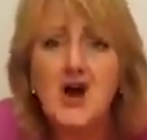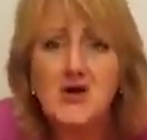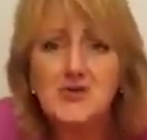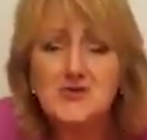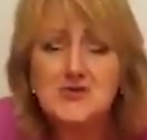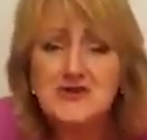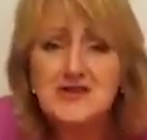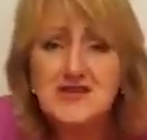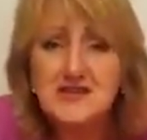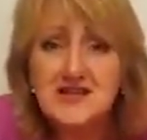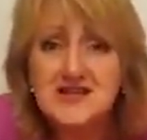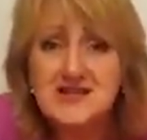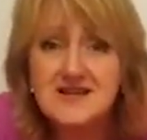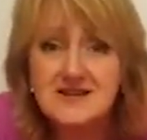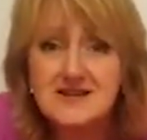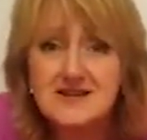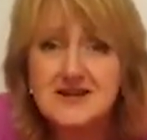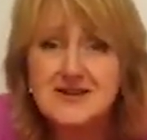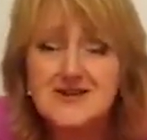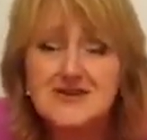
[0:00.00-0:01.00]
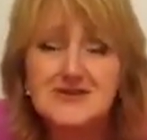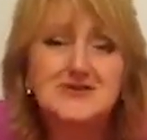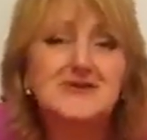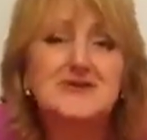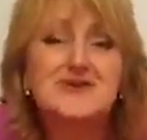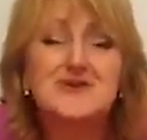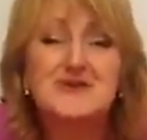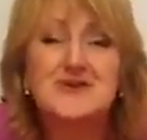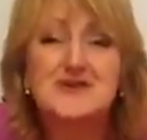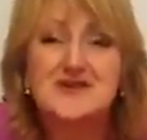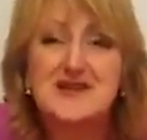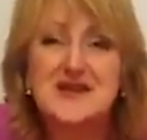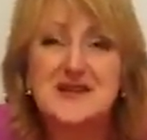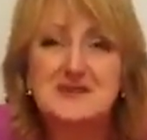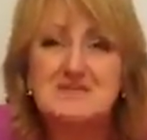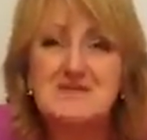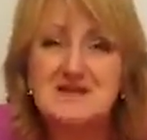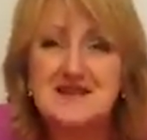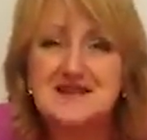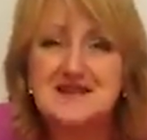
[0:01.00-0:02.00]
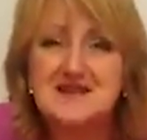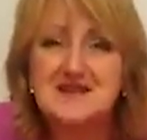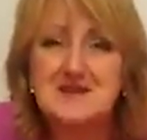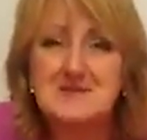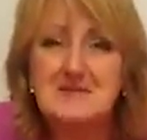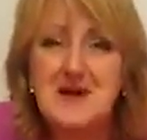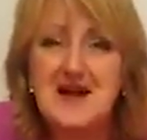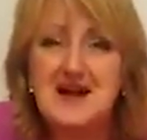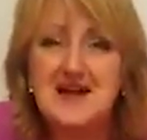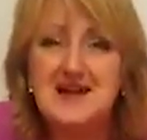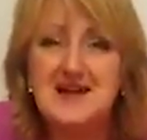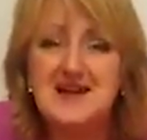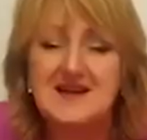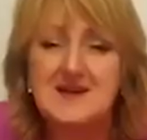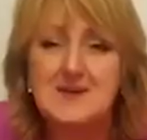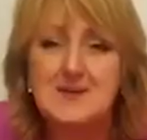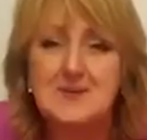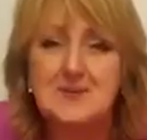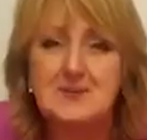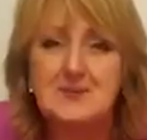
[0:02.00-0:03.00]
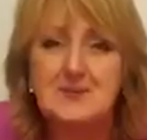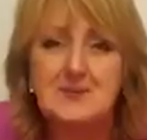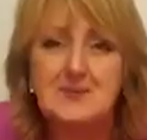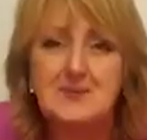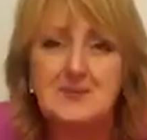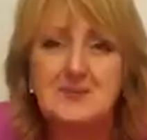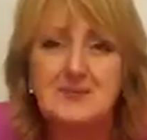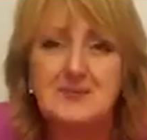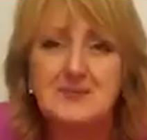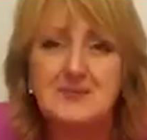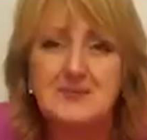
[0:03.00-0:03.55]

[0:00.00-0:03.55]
"Oh no," said Mr. Bear.